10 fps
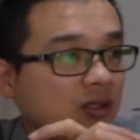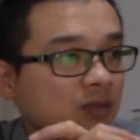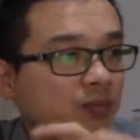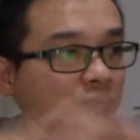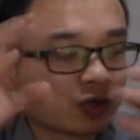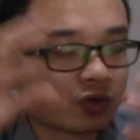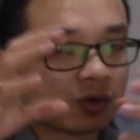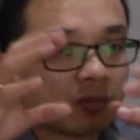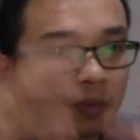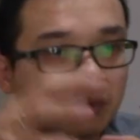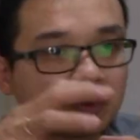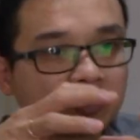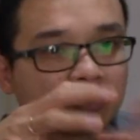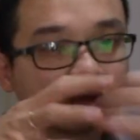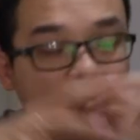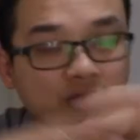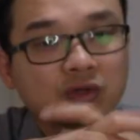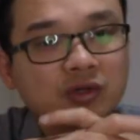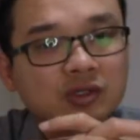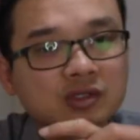pressure, more pressure to the
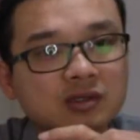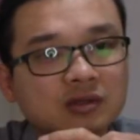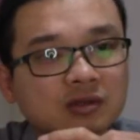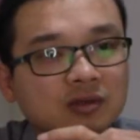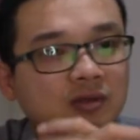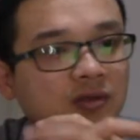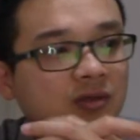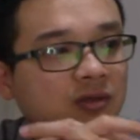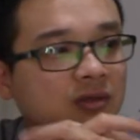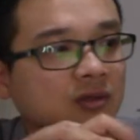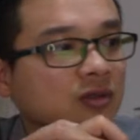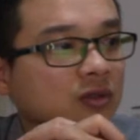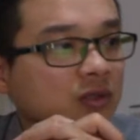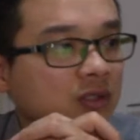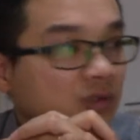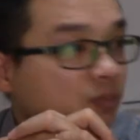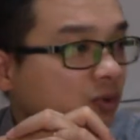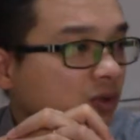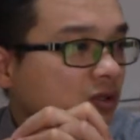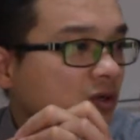joints. So it's
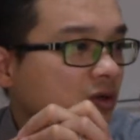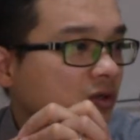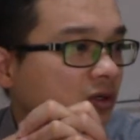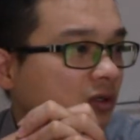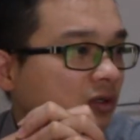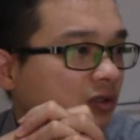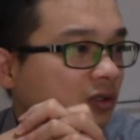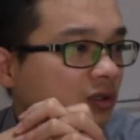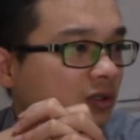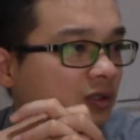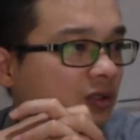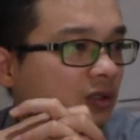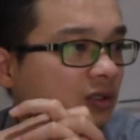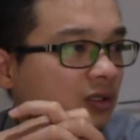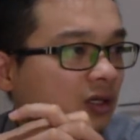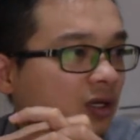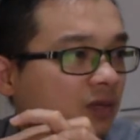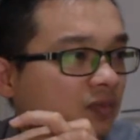important to note it. Okay.